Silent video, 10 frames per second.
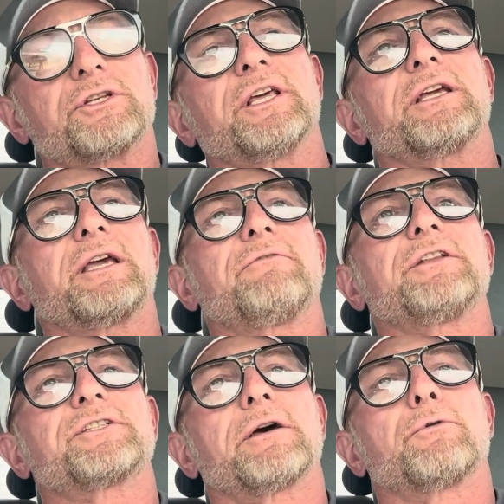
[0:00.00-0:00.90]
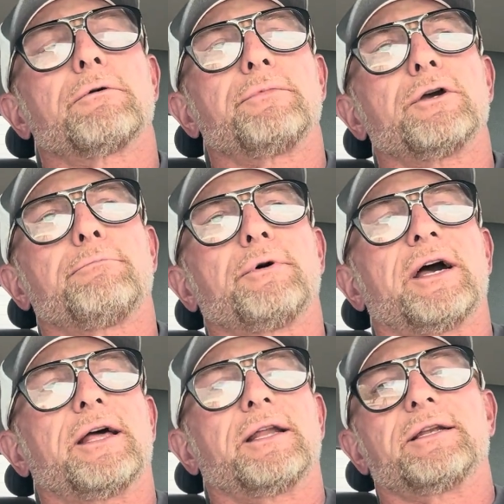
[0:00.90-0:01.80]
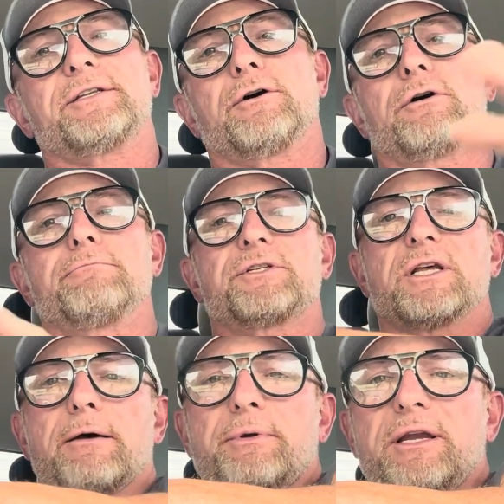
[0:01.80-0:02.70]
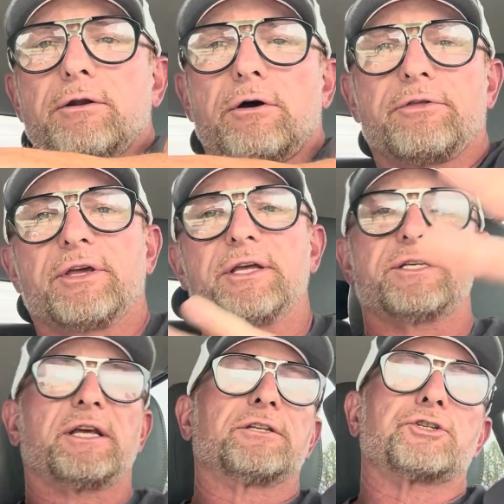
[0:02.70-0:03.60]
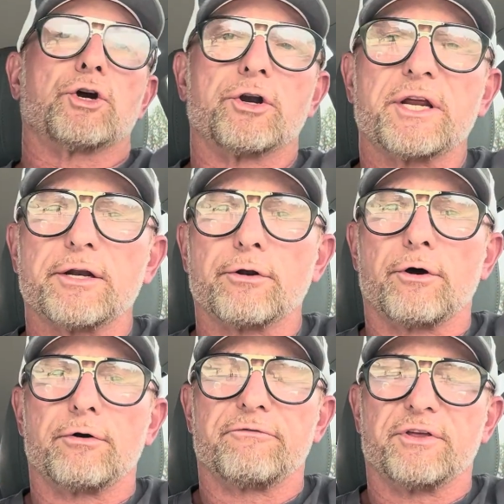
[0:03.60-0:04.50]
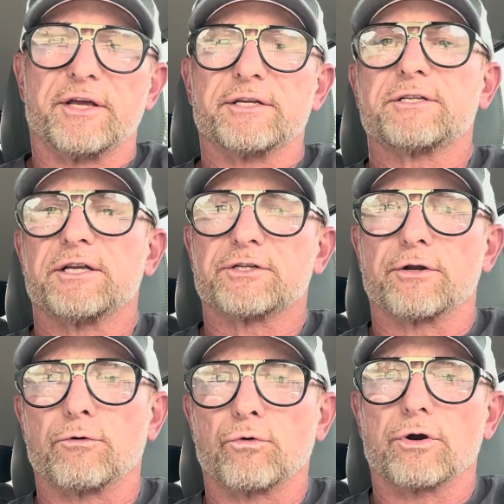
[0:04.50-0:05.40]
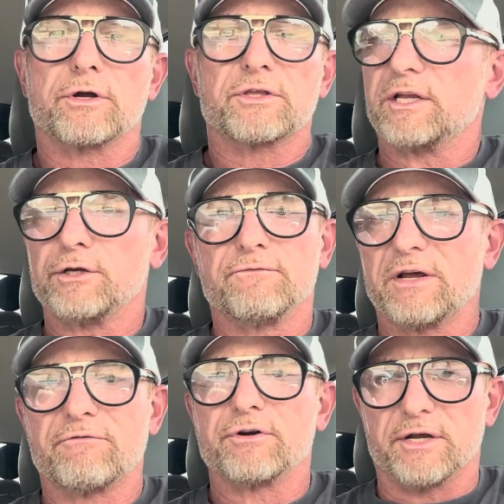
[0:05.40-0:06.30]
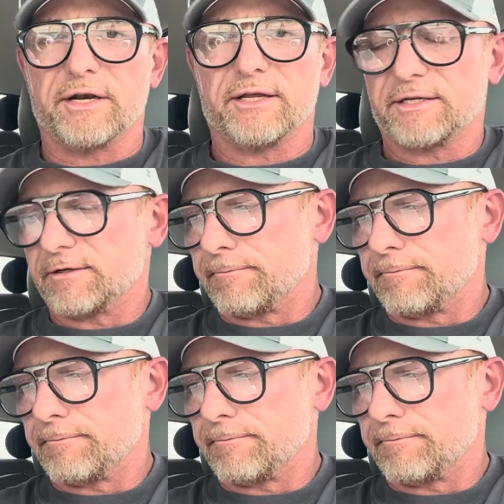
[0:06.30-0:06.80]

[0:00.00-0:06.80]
think giving someone a meal plan and tell them stop eating all of this and start eating all of this is going to work, then you've never done it.